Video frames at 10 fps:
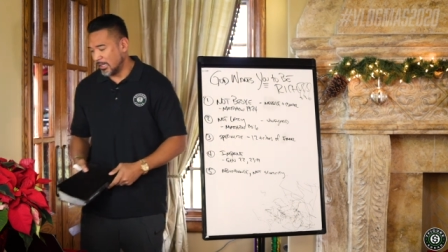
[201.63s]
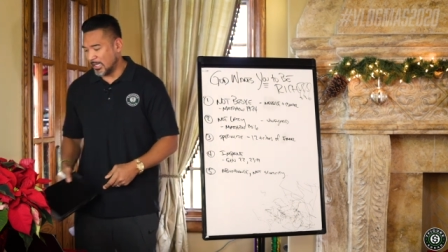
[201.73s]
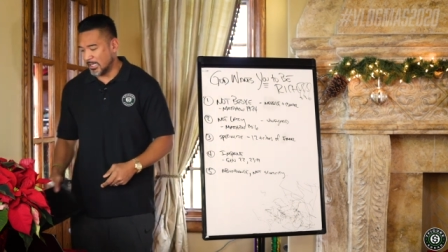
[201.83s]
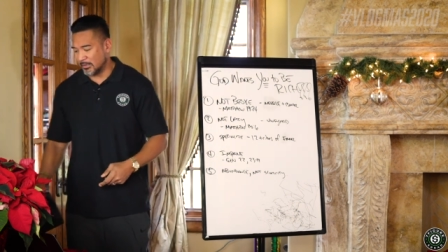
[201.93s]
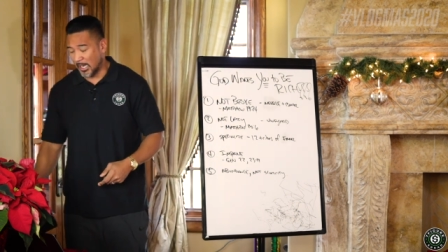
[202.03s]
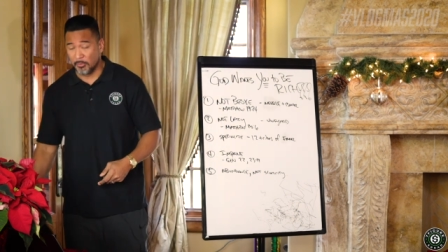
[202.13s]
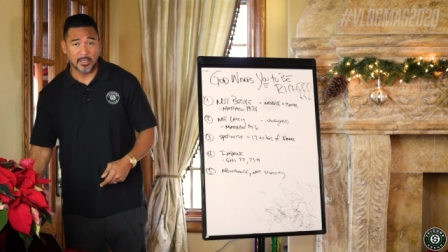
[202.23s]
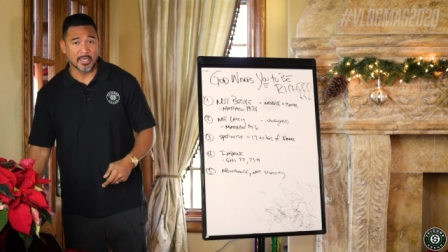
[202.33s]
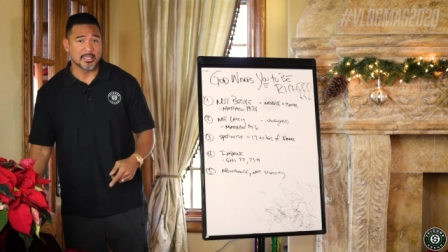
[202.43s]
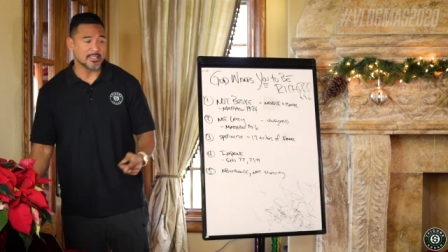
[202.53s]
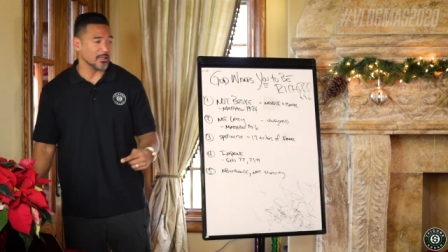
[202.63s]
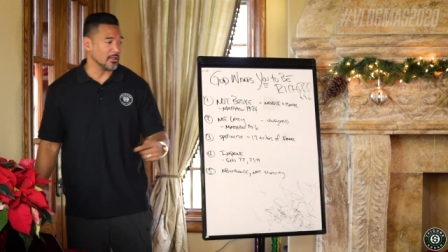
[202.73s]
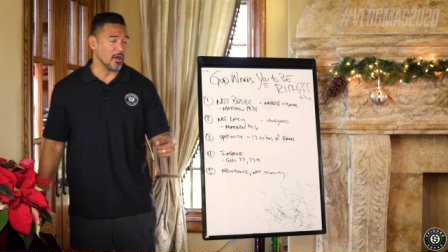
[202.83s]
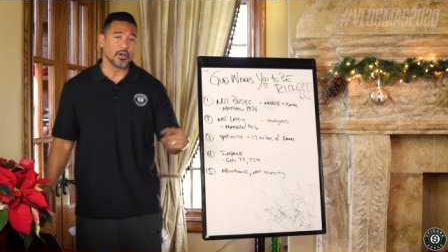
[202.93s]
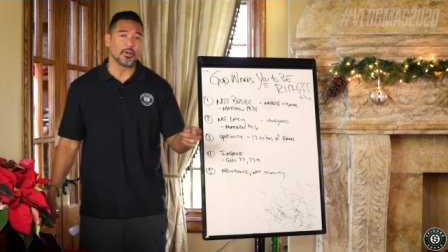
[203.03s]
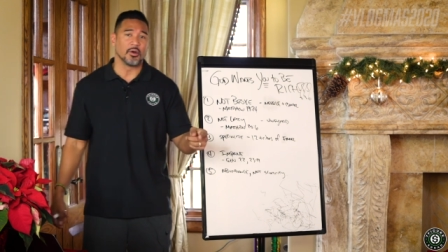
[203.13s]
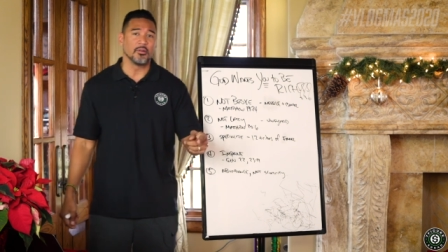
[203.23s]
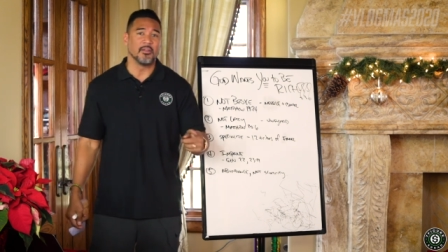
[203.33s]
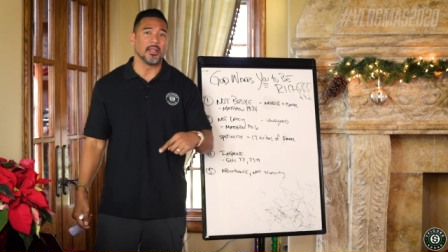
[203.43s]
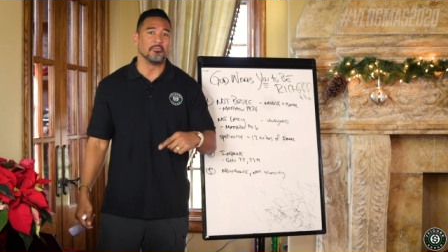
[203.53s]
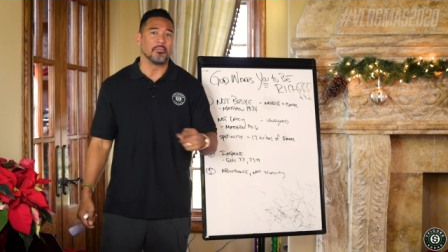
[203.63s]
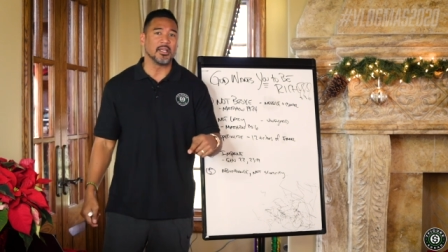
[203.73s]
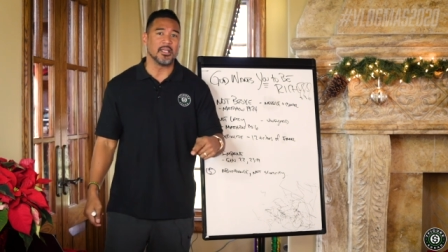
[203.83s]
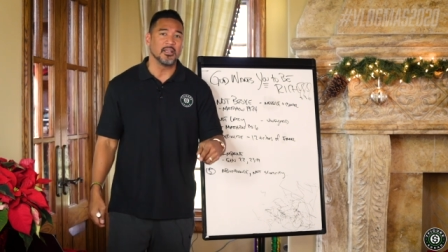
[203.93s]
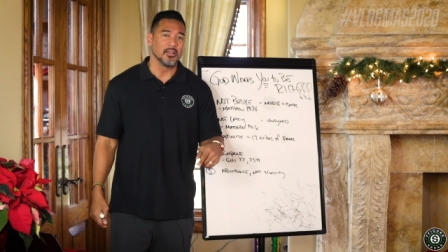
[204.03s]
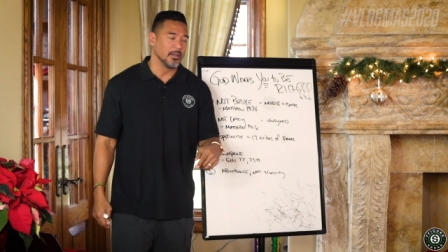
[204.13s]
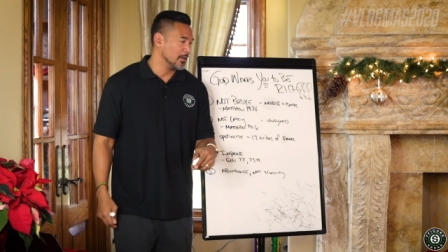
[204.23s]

And I realized that long ago that money,